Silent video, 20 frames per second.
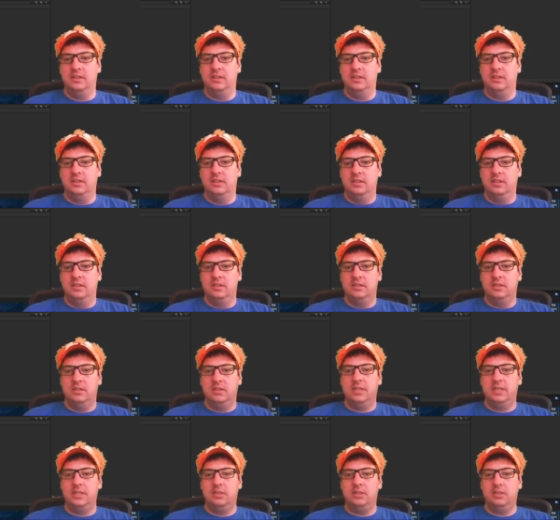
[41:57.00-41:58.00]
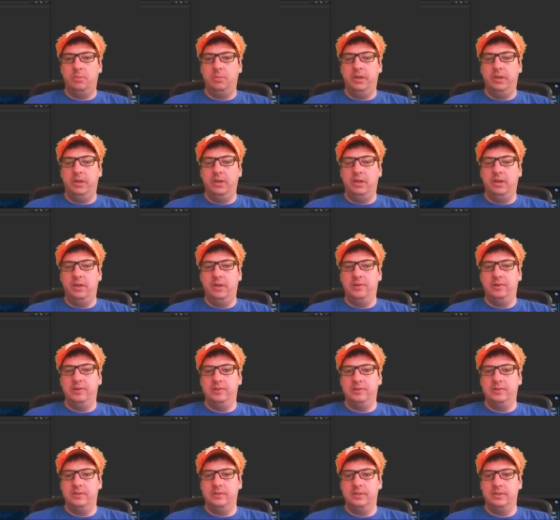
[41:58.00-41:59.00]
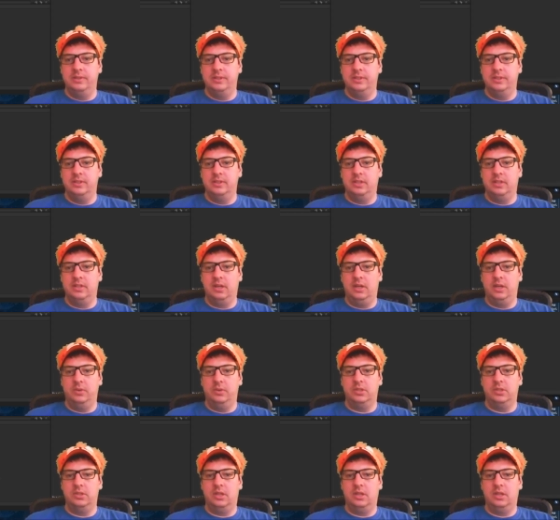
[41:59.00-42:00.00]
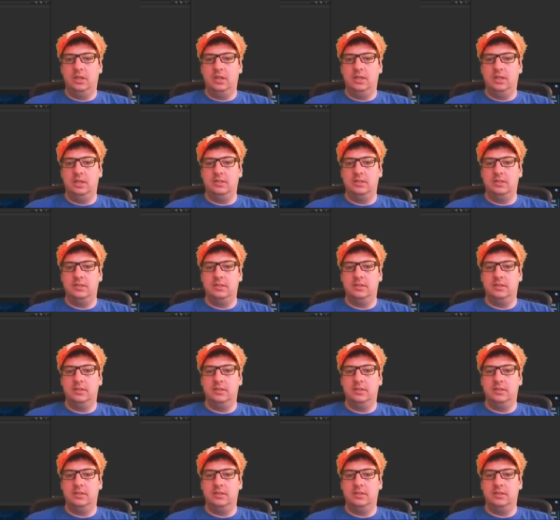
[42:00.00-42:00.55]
So the light's a little bigger now, which is kind of nice.